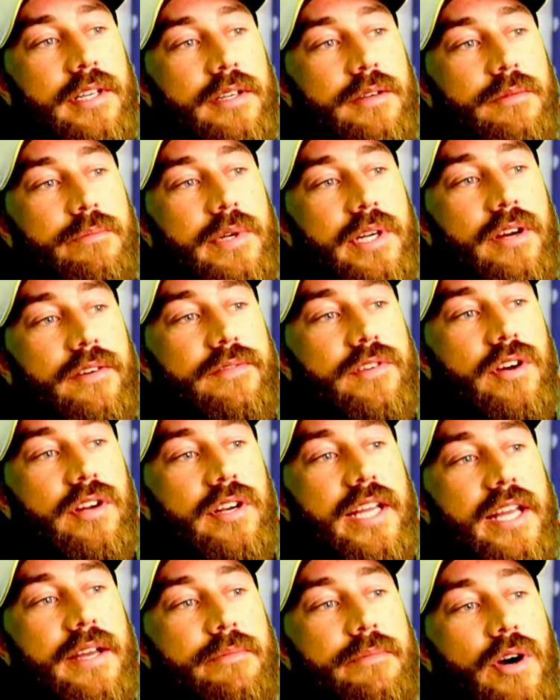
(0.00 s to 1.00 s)
But I've got to
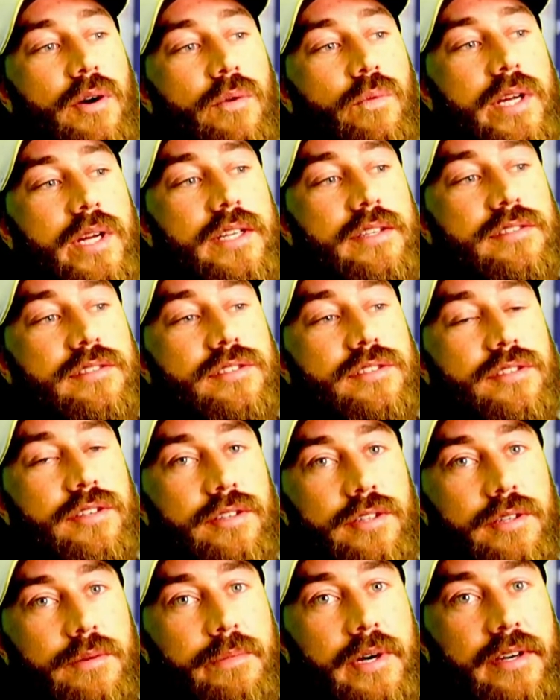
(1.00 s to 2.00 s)
get my wheels through
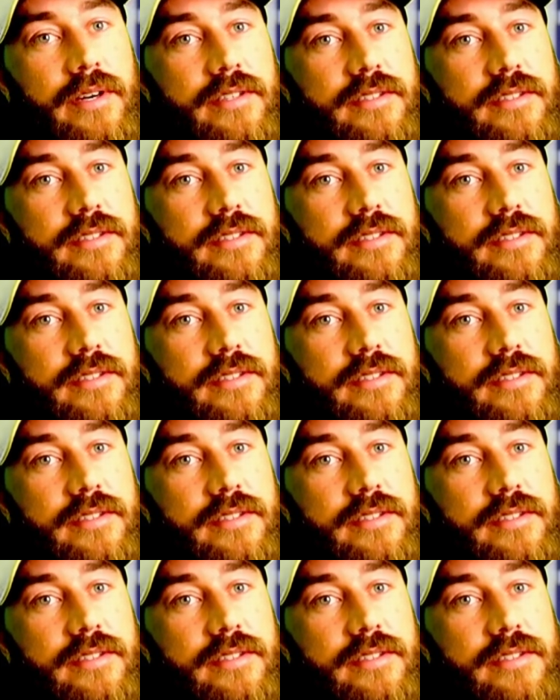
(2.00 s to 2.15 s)
the box.